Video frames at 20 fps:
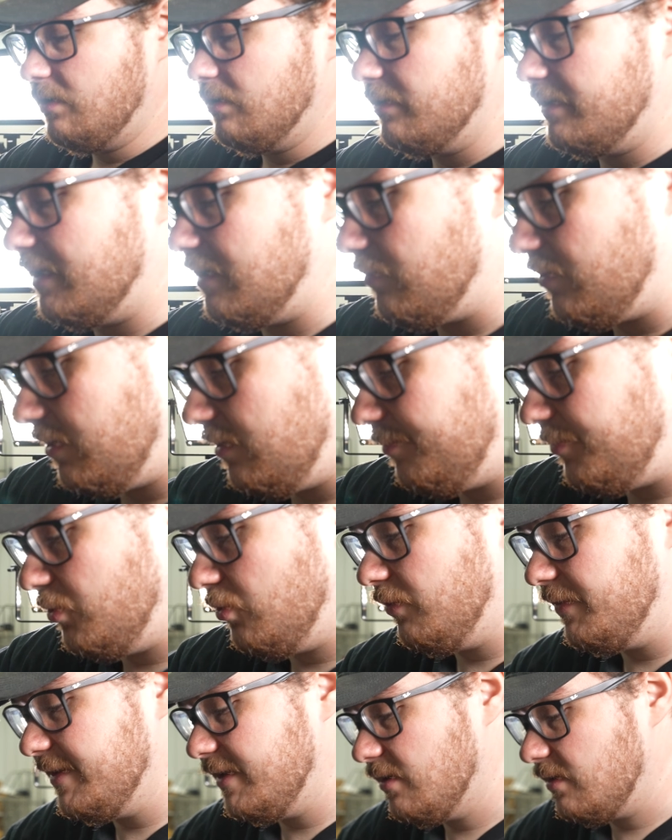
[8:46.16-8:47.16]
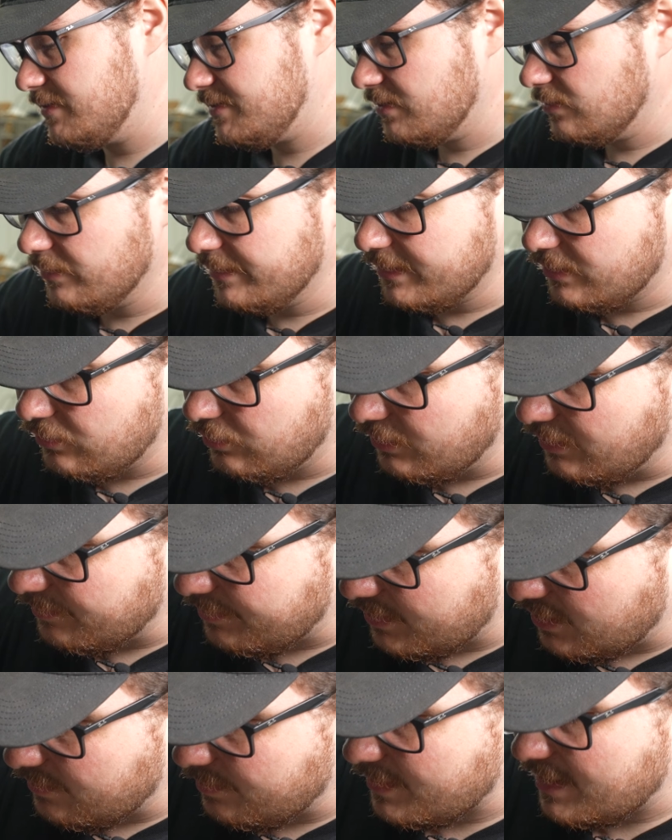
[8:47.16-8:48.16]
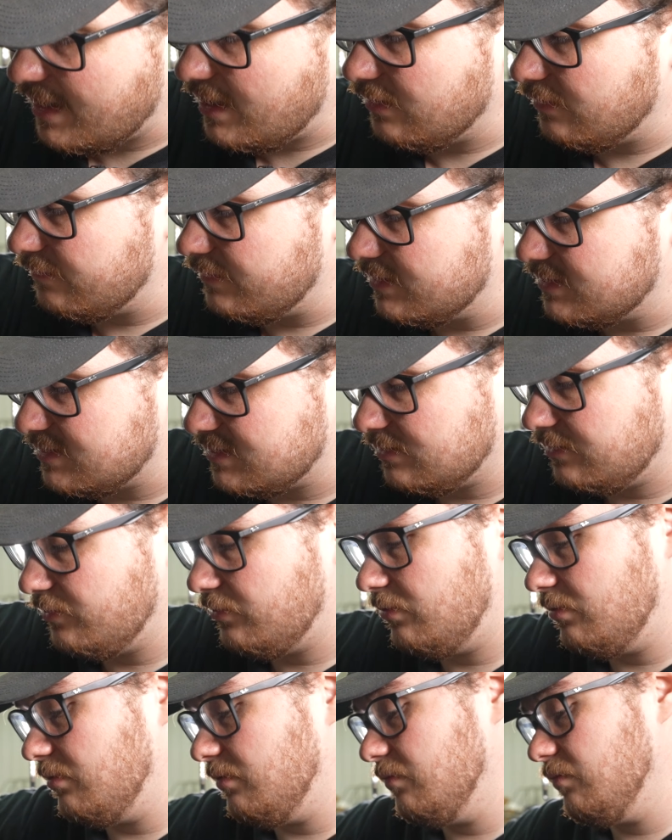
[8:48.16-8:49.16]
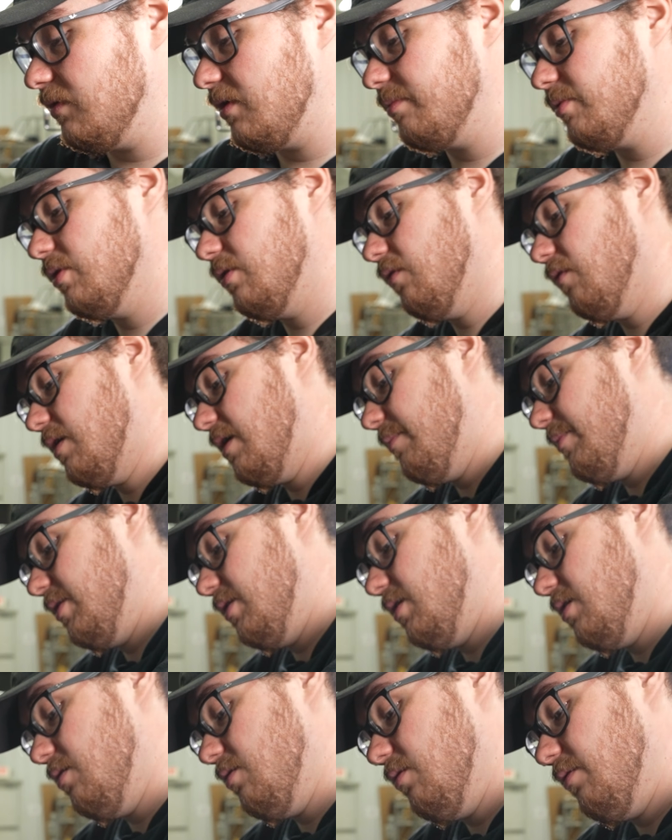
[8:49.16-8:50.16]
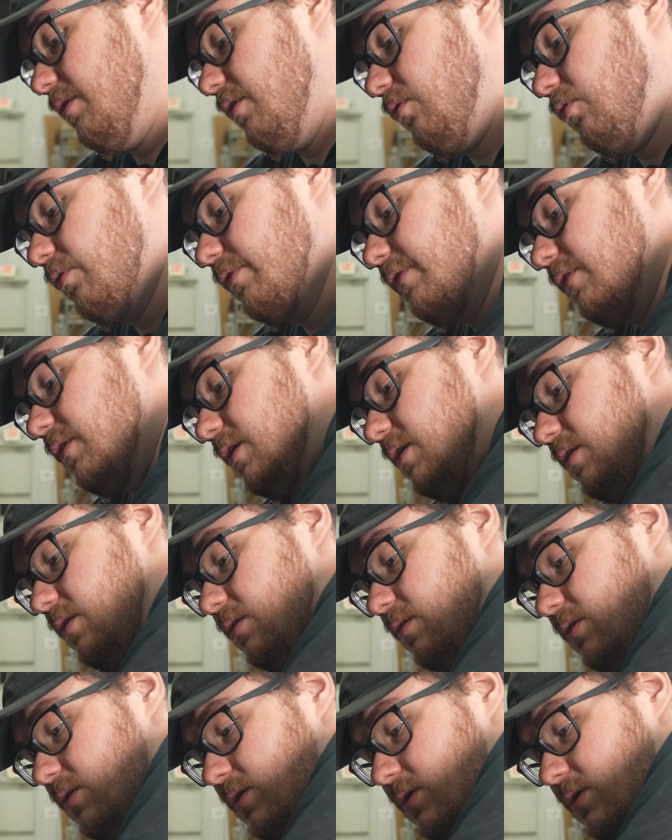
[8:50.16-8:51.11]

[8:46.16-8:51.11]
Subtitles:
Now we're going to pull the auxiliary coolant pump out of this little rubber grommet here that holds it in.